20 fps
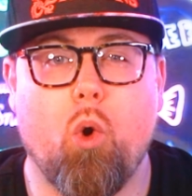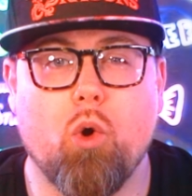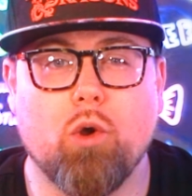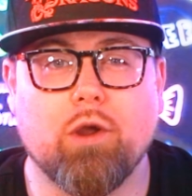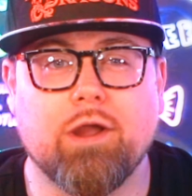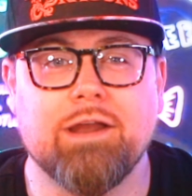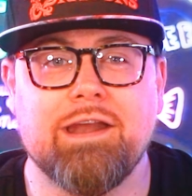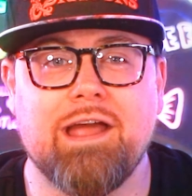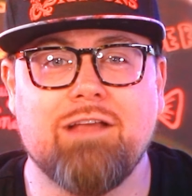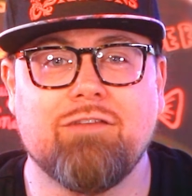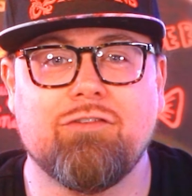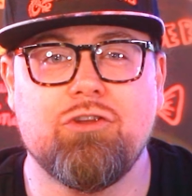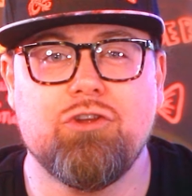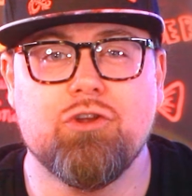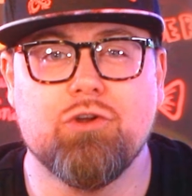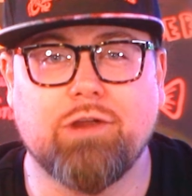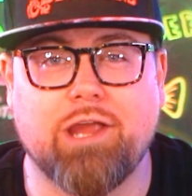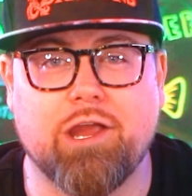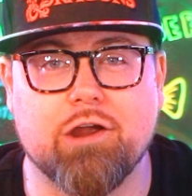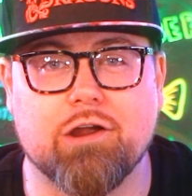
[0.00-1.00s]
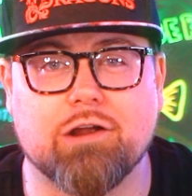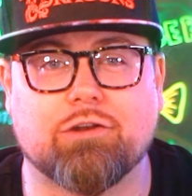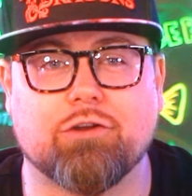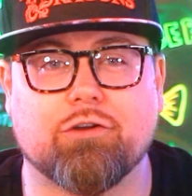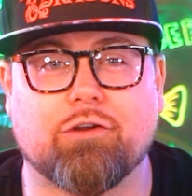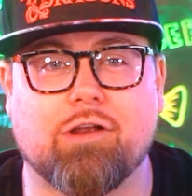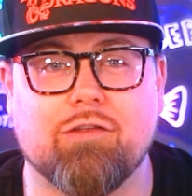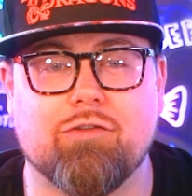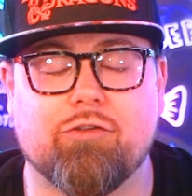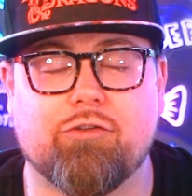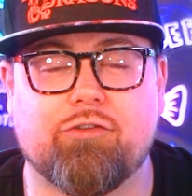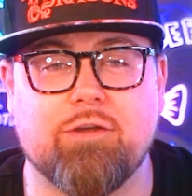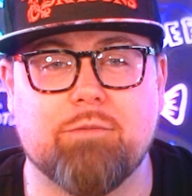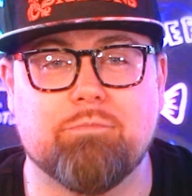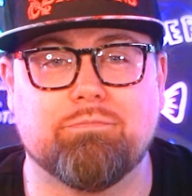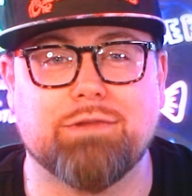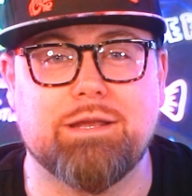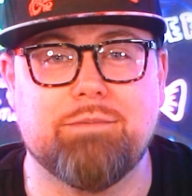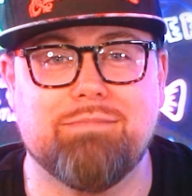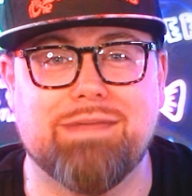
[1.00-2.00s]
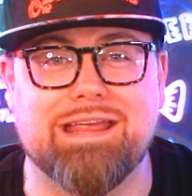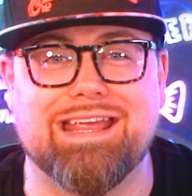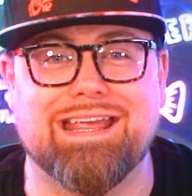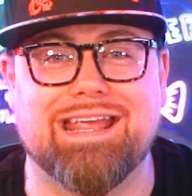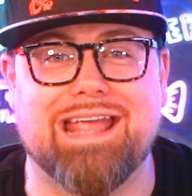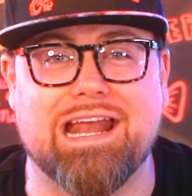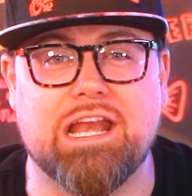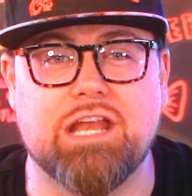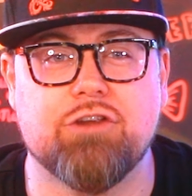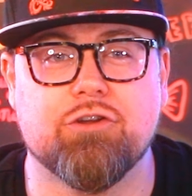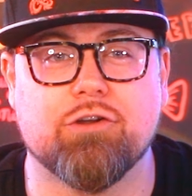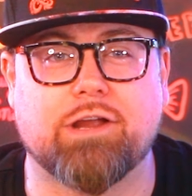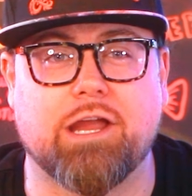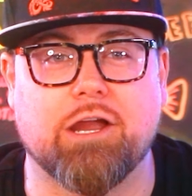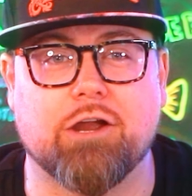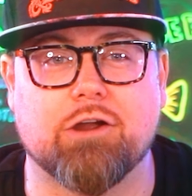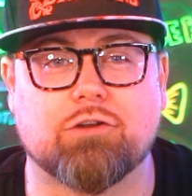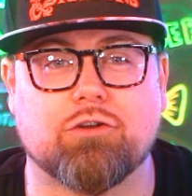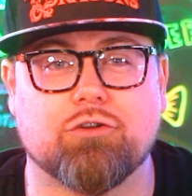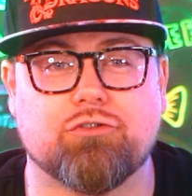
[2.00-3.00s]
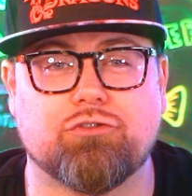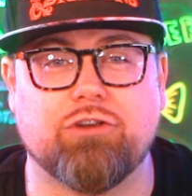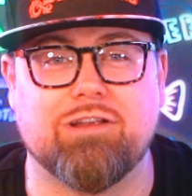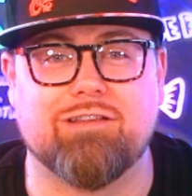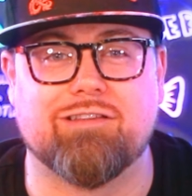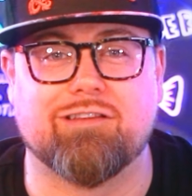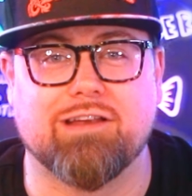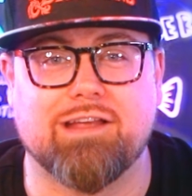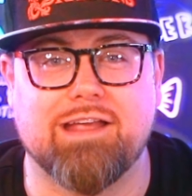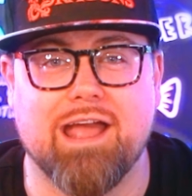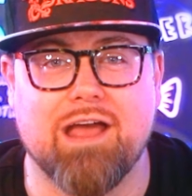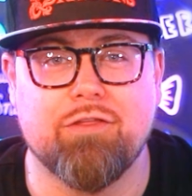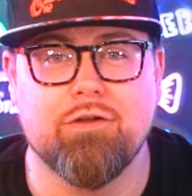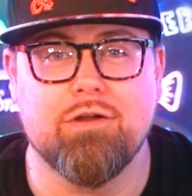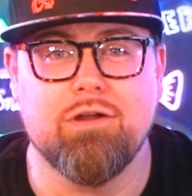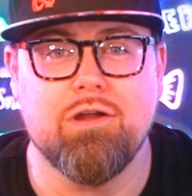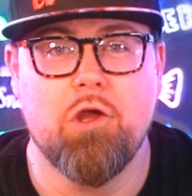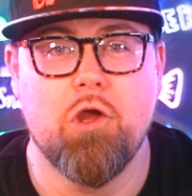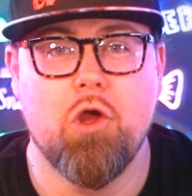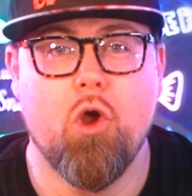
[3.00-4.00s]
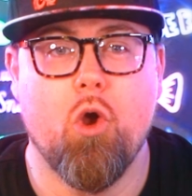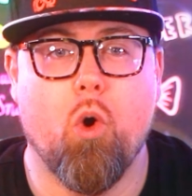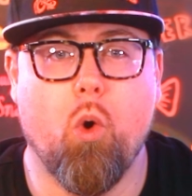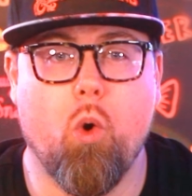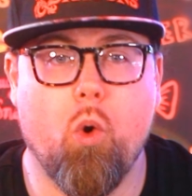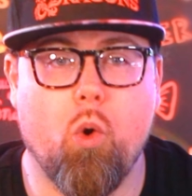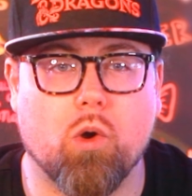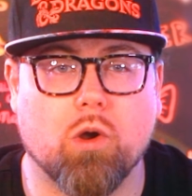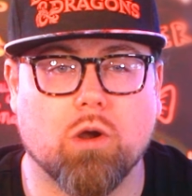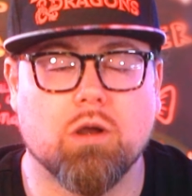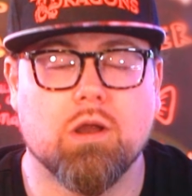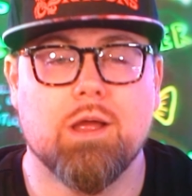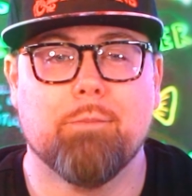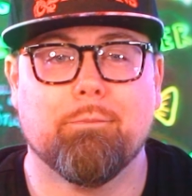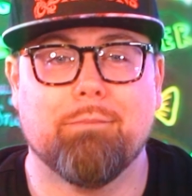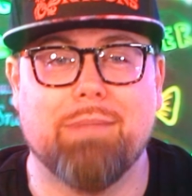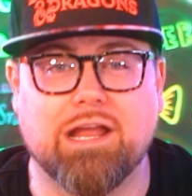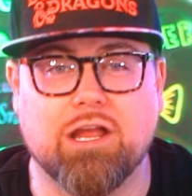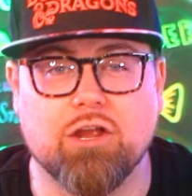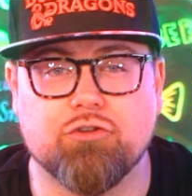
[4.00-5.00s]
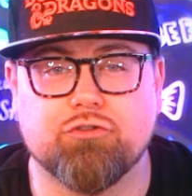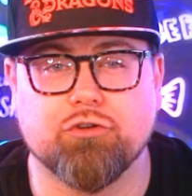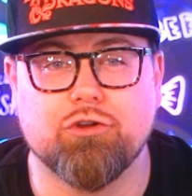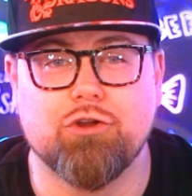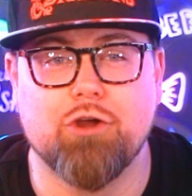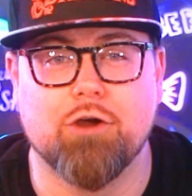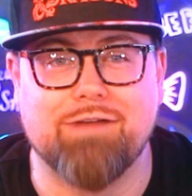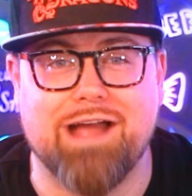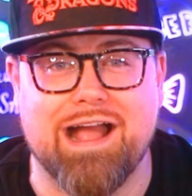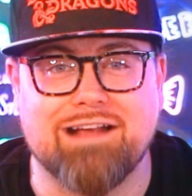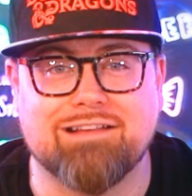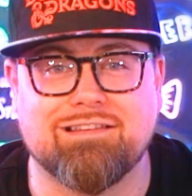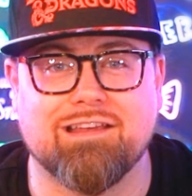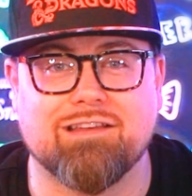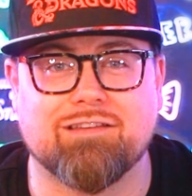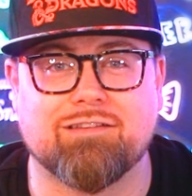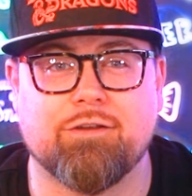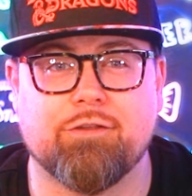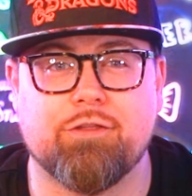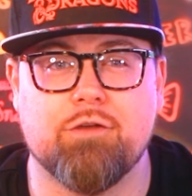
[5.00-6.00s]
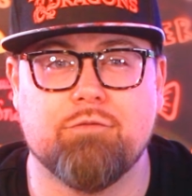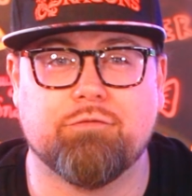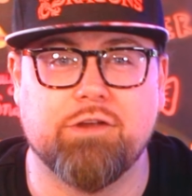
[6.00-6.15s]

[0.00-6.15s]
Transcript: Organizing your character can simply mean getting your character sheets together or making sure you have access to them